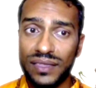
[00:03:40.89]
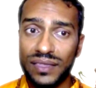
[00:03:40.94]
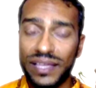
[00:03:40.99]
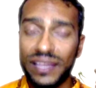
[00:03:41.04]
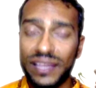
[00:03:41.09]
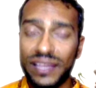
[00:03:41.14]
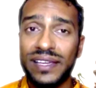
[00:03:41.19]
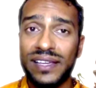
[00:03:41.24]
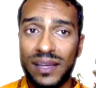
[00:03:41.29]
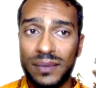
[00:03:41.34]

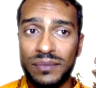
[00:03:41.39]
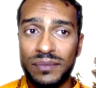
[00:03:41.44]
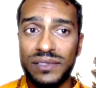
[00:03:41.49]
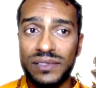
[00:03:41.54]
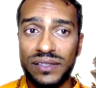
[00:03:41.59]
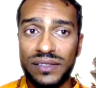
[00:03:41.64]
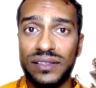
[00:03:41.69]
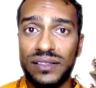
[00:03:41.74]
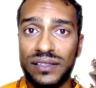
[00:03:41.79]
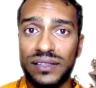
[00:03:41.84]
Then they come
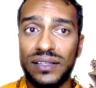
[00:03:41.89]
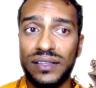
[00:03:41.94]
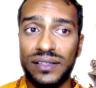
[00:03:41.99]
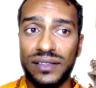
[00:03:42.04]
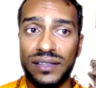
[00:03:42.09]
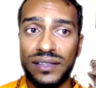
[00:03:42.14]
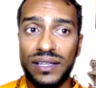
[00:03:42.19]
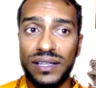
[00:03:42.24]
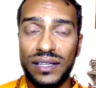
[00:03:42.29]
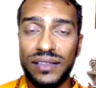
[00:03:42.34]
to
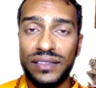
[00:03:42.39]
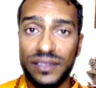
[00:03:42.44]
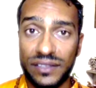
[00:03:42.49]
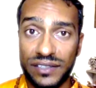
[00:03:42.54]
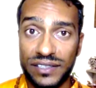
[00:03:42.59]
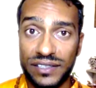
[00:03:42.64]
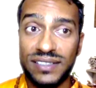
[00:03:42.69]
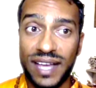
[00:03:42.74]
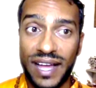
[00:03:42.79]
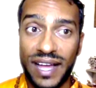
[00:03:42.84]

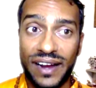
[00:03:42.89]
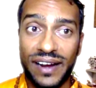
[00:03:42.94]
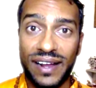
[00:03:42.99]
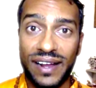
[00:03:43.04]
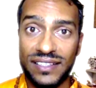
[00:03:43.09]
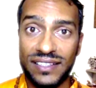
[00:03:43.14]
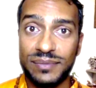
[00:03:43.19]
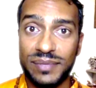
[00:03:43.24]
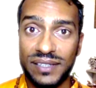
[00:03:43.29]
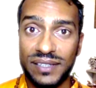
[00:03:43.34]
the desire
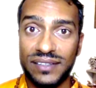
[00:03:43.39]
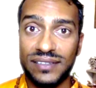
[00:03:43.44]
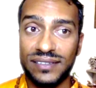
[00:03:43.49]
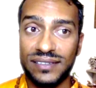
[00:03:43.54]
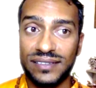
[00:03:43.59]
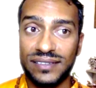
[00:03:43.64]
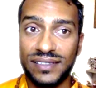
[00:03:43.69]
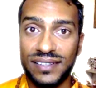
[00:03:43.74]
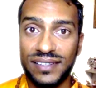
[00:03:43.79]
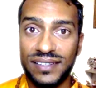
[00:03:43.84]
has
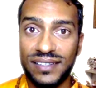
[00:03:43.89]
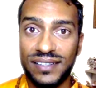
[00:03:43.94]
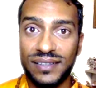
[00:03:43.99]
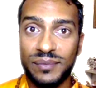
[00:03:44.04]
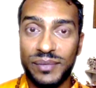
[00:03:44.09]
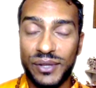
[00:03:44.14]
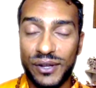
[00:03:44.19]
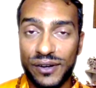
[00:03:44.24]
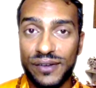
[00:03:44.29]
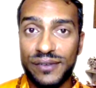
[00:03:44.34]
been
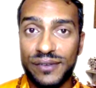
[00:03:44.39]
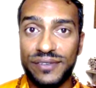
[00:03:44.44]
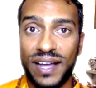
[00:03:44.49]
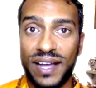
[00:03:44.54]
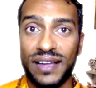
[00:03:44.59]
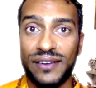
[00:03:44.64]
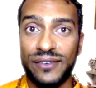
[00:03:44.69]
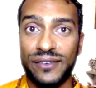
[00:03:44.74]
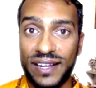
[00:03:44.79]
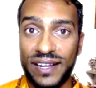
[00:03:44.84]

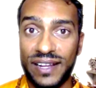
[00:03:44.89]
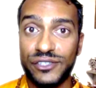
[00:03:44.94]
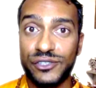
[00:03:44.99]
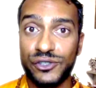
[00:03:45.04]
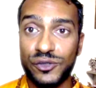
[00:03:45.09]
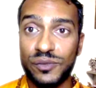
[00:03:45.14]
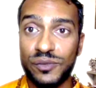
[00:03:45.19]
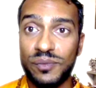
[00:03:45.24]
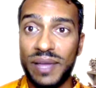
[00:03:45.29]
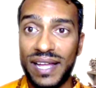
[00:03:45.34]
purified, right?
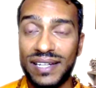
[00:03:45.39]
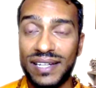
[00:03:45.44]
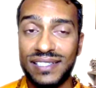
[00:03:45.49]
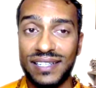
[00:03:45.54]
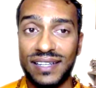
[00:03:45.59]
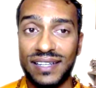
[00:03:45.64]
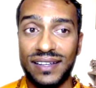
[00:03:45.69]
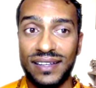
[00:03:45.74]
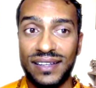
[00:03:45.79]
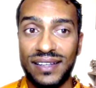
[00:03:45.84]

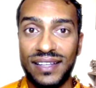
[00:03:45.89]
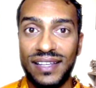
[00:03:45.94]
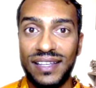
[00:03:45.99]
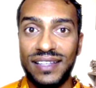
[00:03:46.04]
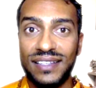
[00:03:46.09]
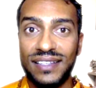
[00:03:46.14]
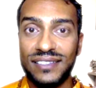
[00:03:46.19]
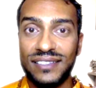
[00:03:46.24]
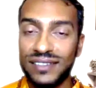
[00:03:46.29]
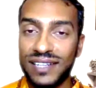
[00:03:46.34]
Shubhecha.
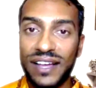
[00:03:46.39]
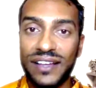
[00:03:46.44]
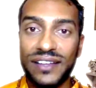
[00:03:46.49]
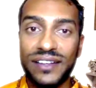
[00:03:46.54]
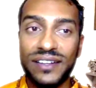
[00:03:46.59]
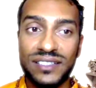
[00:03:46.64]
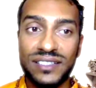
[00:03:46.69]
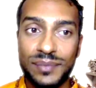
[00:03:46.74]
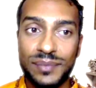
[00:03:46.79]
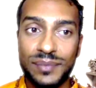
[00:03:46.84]
So now
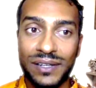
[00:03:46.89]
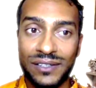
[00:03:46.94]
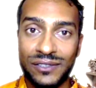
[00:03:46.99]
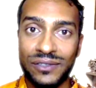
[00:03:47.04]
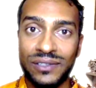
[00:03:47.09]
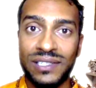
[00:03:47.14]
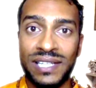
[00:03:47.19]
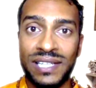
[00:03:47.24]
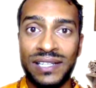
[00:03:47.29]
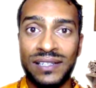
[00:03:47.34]
your
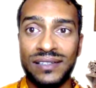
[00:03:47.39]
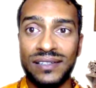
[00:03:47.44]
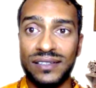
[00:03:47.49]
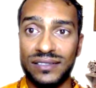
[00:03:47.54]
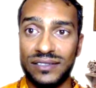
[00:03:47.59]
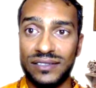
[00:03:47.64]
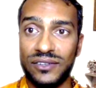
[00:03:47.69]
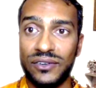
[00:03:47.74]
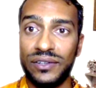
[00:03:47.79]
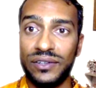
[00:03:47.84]
spiritual teacher
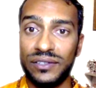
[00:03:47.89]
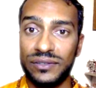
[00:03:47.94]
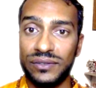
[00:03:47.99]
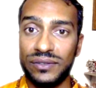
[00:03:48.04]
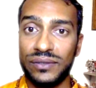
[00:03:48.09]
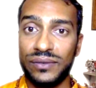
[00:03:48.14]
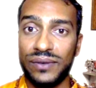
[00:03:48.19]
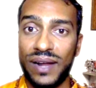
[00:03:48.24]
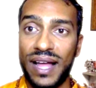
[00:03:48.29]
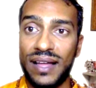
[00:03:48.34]
is going to
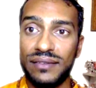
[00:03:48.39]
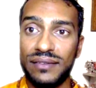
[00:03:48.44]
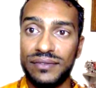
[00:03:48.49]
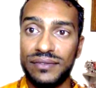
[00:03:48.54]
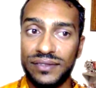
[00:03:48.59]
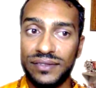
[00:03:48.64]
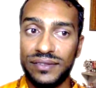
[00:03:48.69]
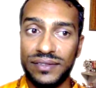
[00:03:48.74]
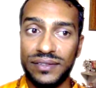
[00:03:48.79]
arrive.